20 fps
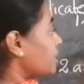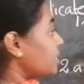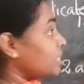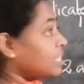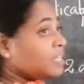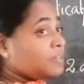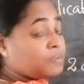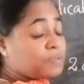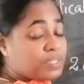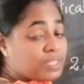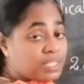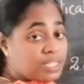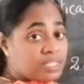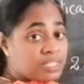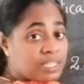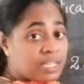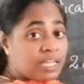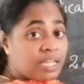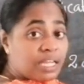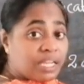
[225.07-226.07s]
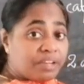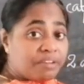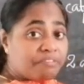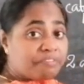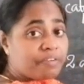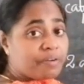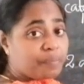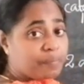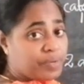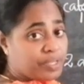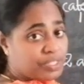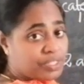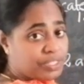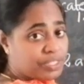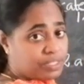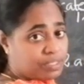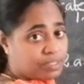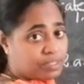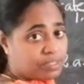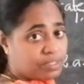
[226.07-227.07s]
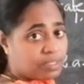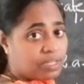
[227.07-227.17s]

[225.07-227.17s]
it gives us an information.